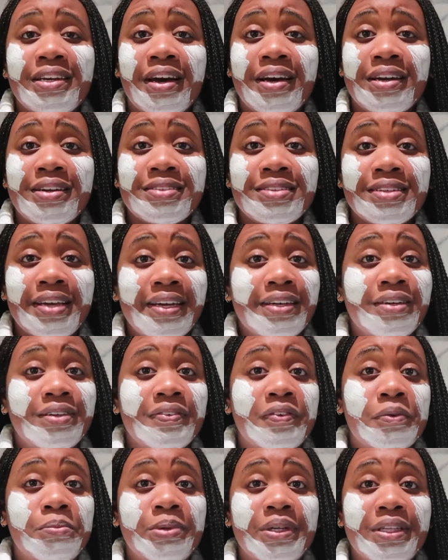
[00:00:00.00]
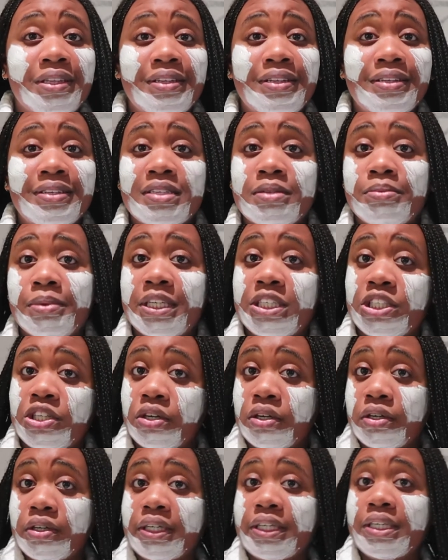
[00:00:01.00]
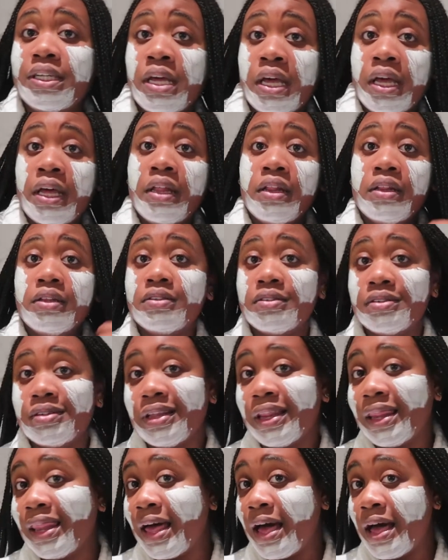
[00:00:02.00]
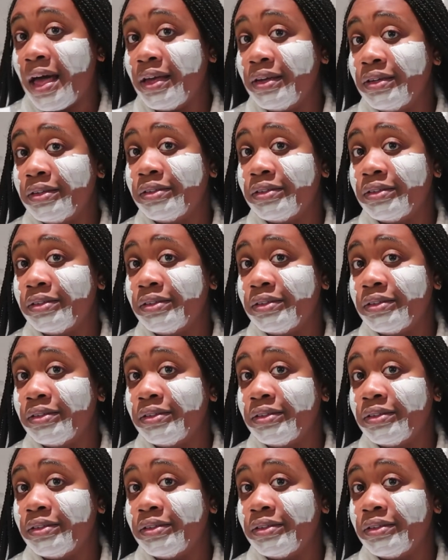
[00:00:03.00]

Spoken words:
Honestly, I don't even put this much on. This is a lot.